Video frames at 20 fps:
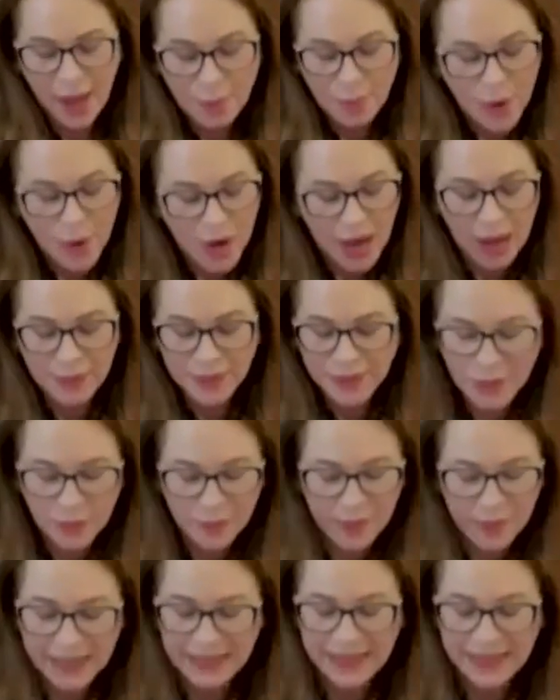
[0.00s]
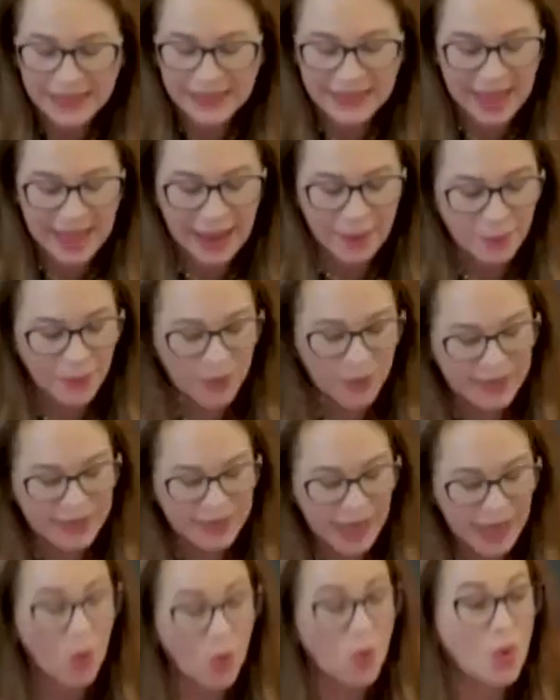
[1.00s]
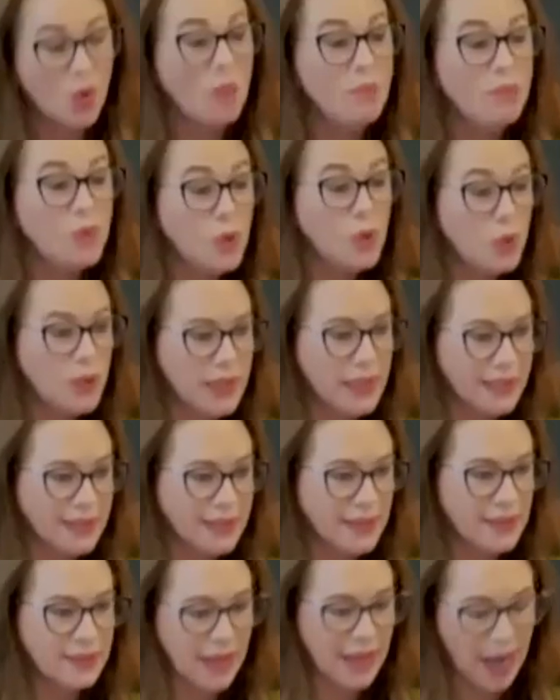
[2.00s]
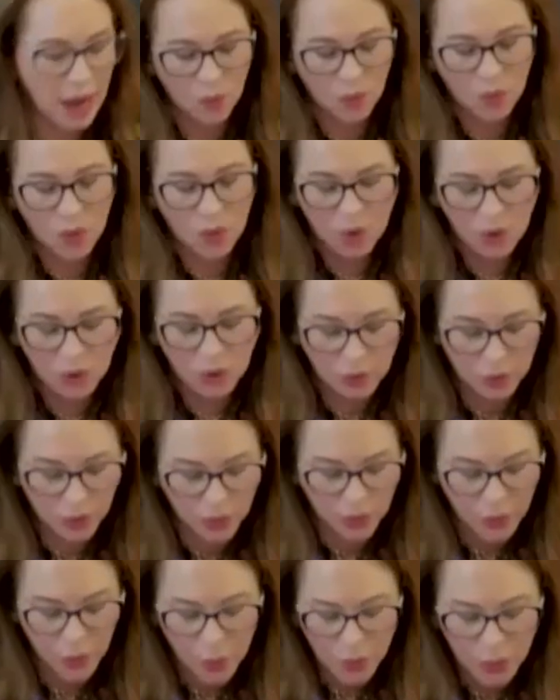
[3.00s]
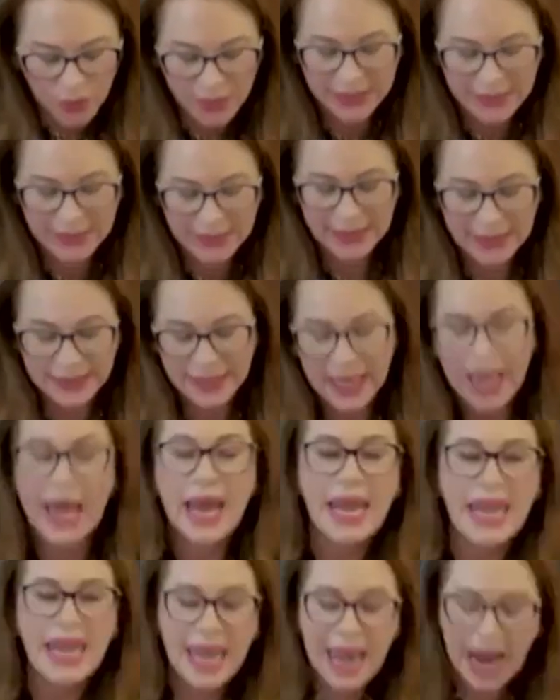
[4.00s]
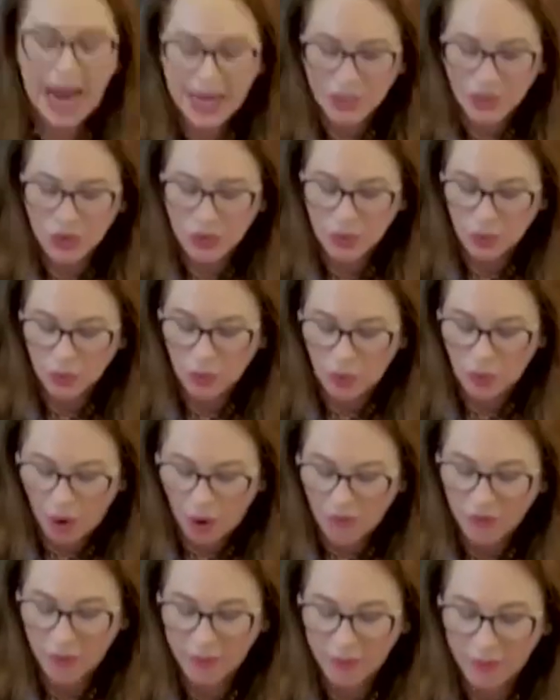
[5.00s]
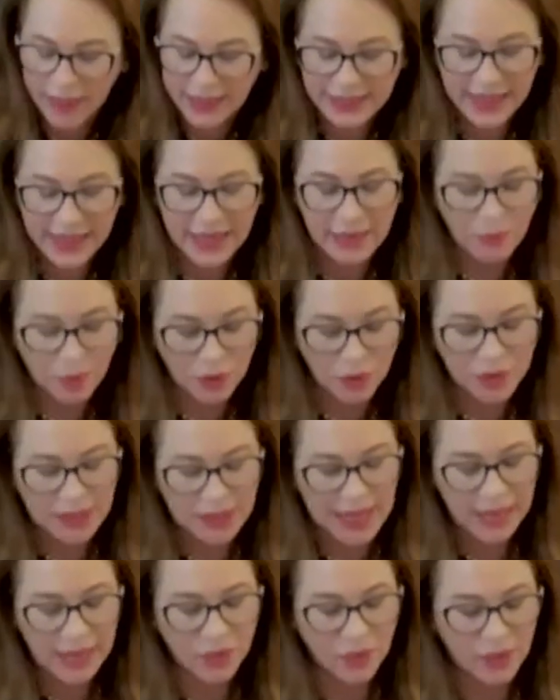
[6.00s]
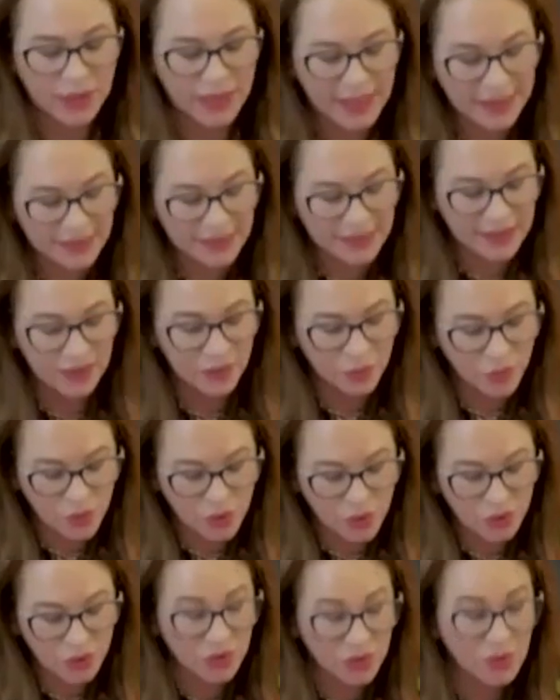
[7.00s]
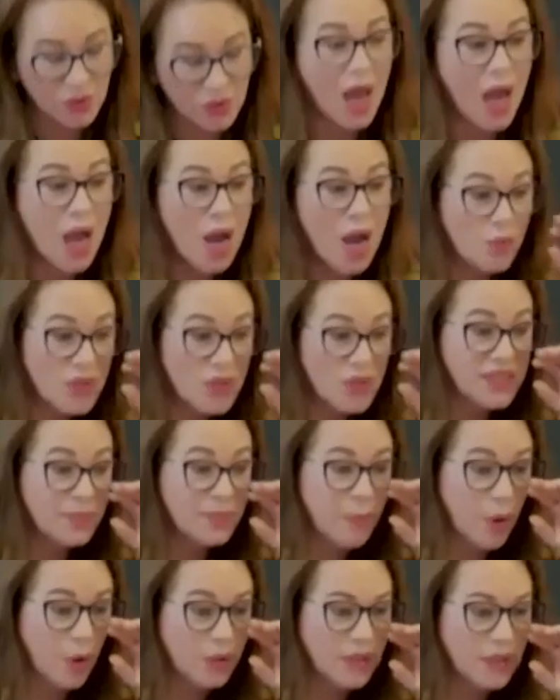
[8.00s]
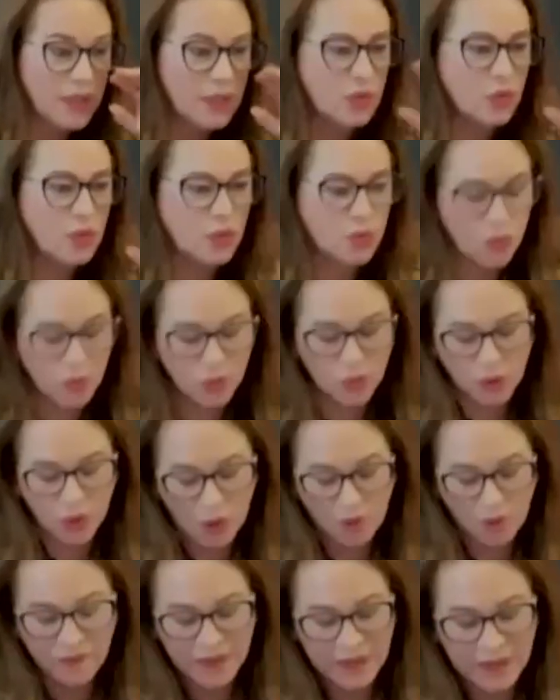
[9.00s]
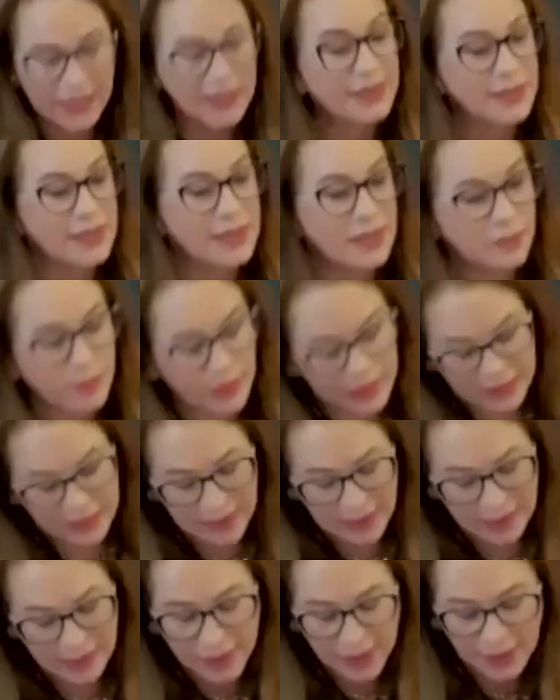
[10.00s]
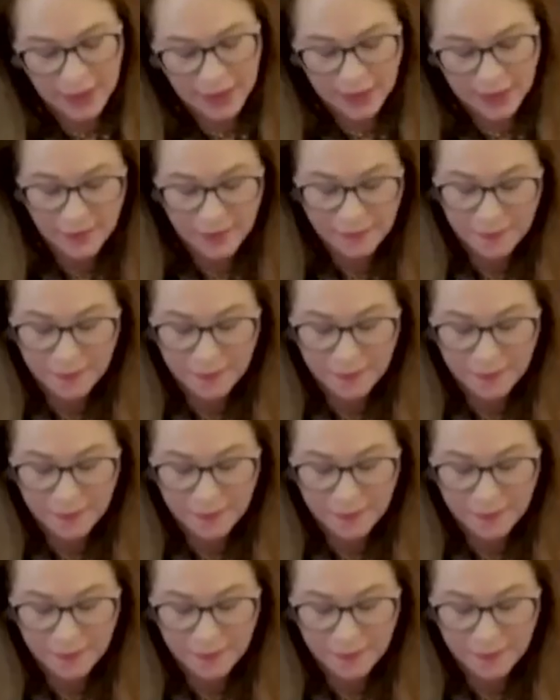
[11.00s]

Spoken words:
Perhaps the best example is how communities, how local authorities, national governments, and multilateral institutions responded to the COVID-19 pandemic.